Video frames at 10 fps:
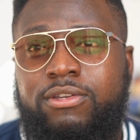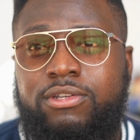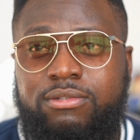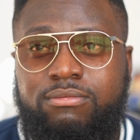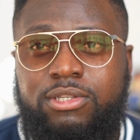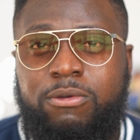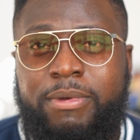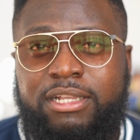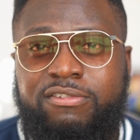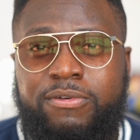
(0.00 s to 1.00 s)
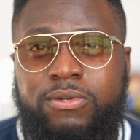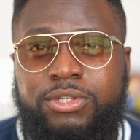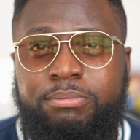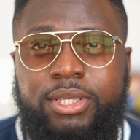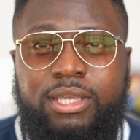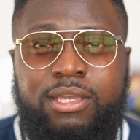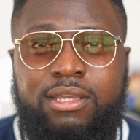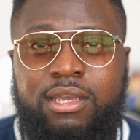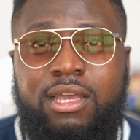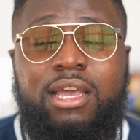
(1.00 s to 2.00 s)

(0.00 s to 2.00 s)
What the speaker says: you could manage focus peaking.